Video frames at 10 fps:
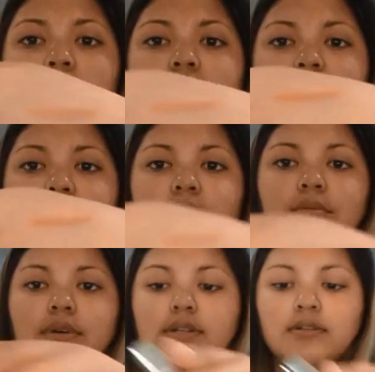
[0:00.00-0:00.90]
there's that
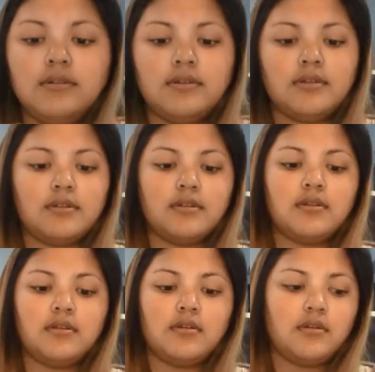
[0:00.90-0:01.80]
one.
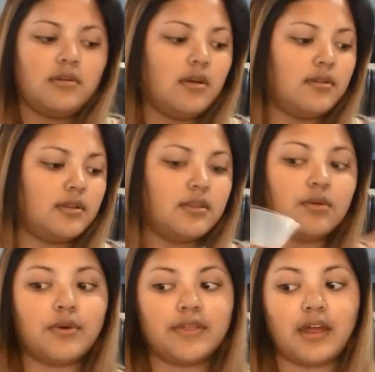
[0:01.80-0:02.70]
And then the
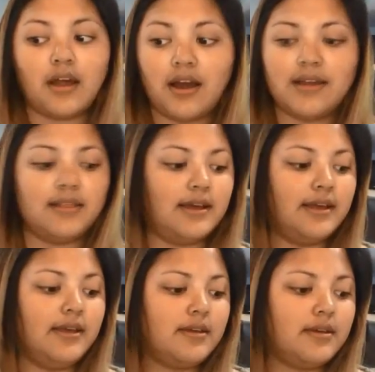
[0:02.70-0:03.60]
one that I
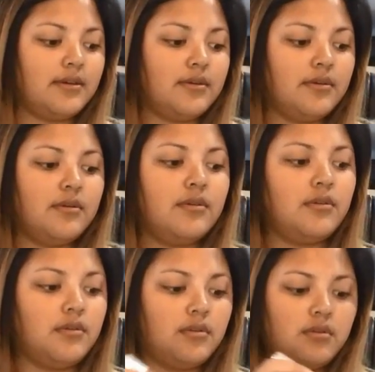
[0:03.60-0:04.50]
like,
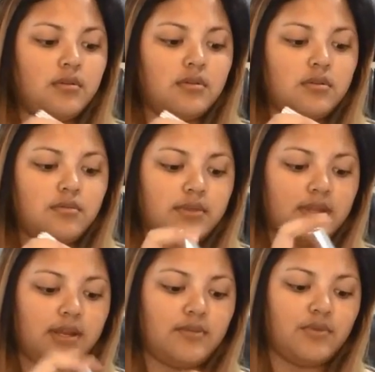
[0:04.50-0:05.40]
one
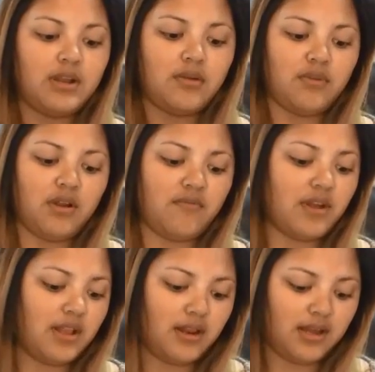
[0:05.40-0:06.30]
that I
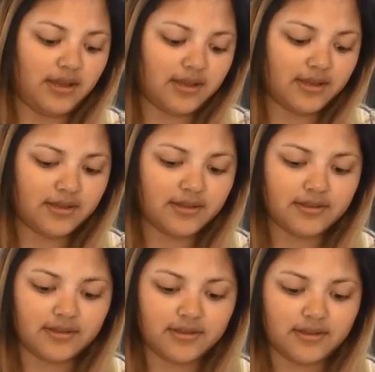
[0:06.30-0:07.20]
really like,
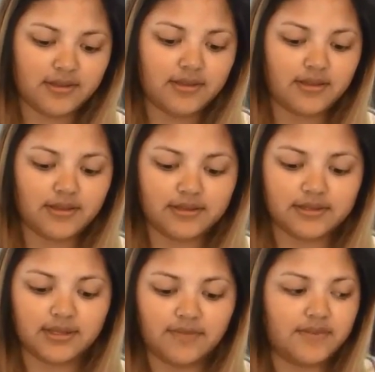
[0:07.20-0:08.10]

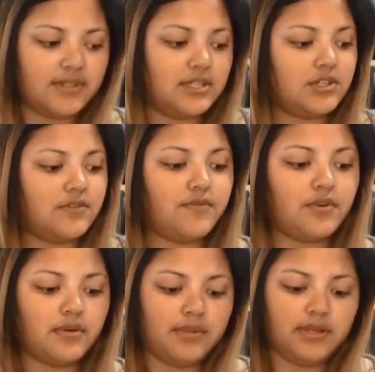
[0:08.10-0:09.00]
is the Physician
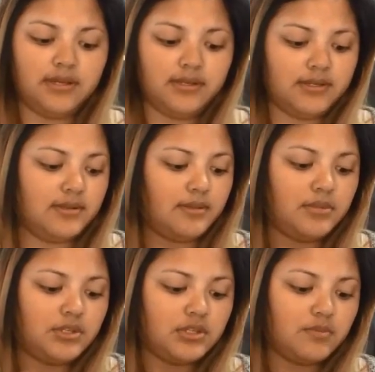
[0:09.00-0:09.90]
Formula. So let
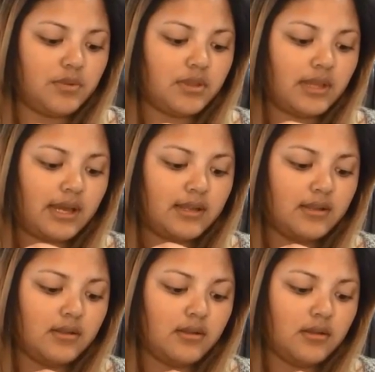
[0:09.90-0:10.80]
me just put that
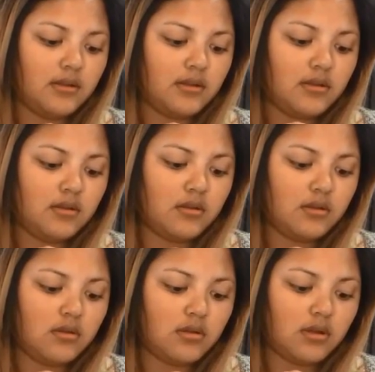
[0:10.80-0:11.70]

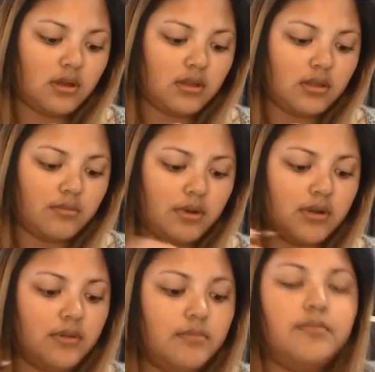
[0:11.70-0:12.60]
at the
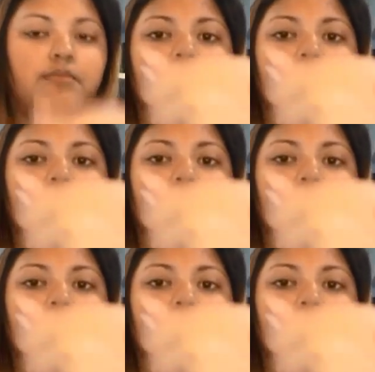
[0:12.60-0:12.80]
bottom.